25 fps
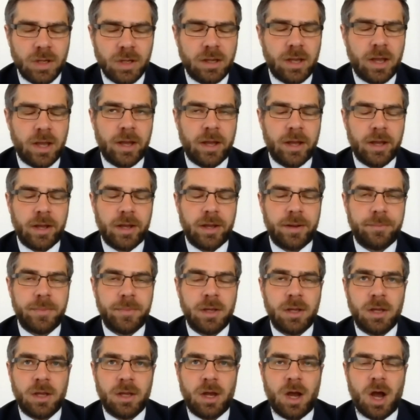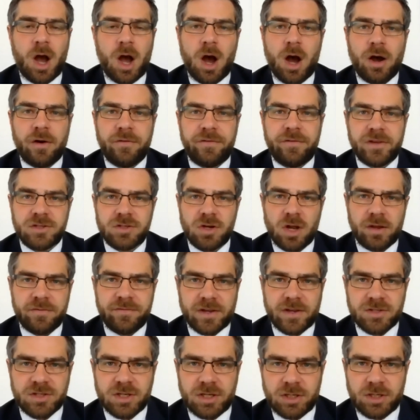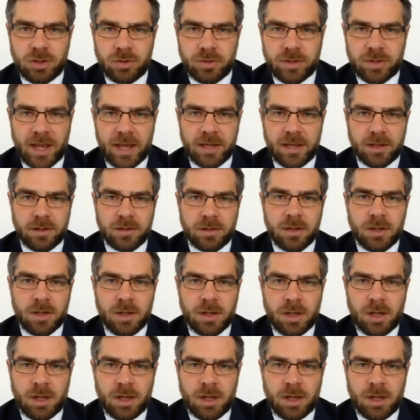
Um, half is not invested in the UK, and,